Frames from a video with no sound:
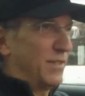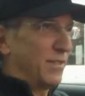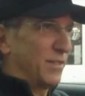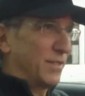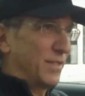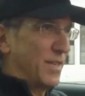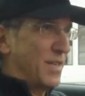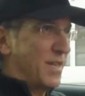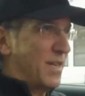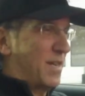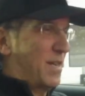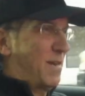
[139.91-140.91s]

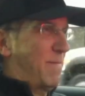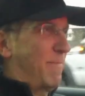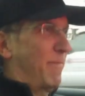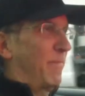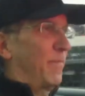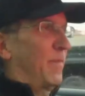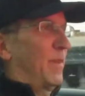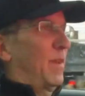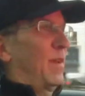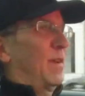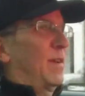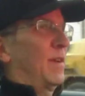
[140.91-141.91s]
see
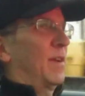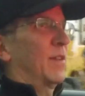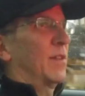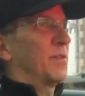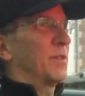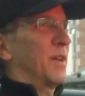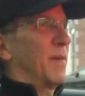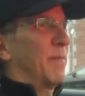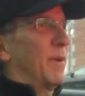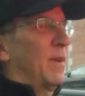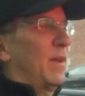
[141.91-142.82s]
in a close-up,